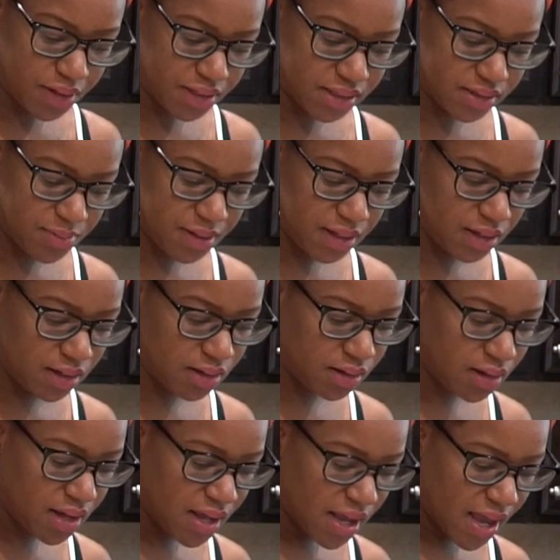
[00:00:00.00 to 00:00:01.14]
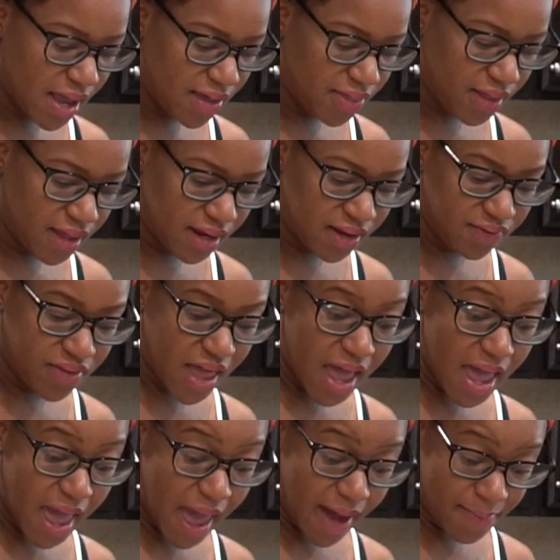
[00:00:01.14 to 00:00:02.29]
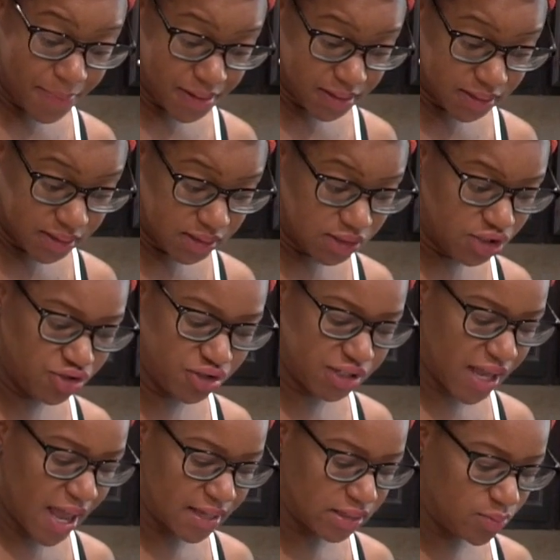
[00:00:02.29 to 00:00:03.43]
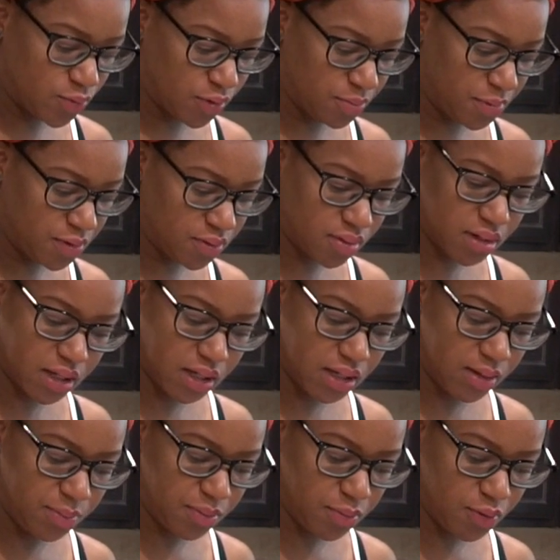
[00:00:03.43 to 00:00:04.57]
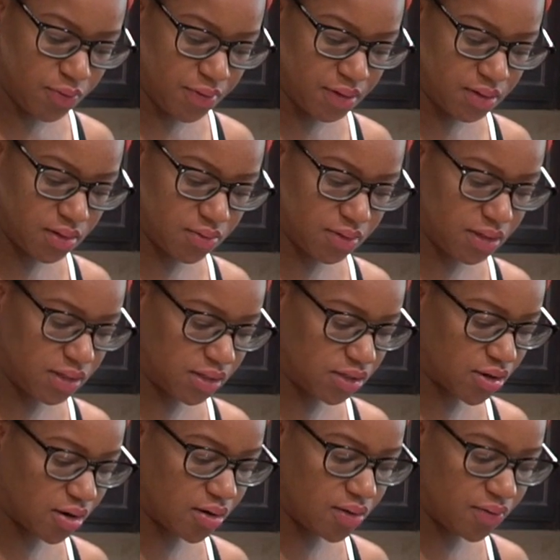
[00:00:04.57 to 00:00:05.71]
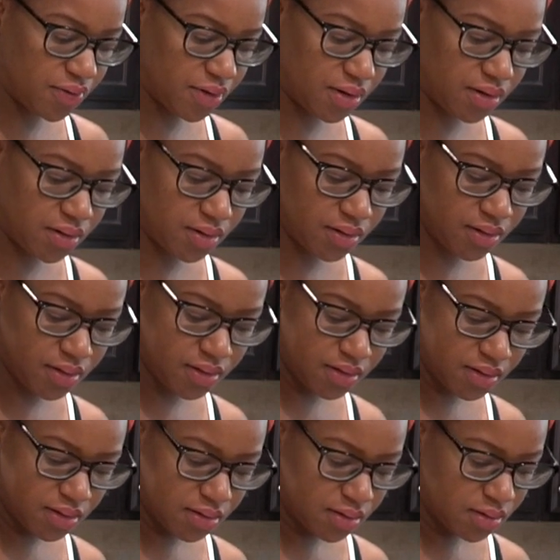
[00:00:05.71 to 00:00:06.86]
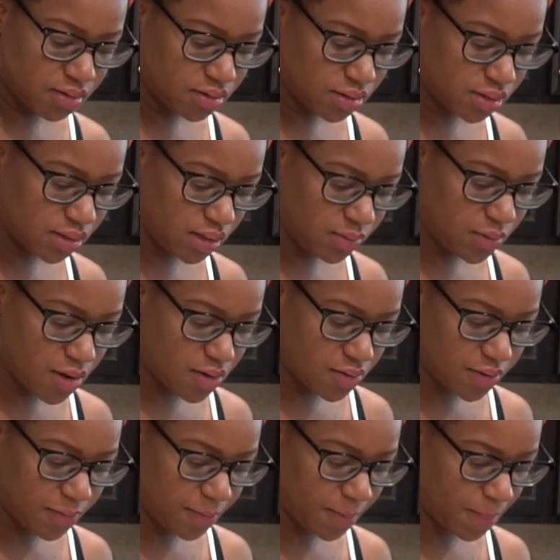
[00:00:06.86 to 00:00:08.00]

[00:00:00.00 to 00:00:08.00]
want it to be. And then if that happens, you just add some more milk and keep it moving. No need to start over. Just keep going.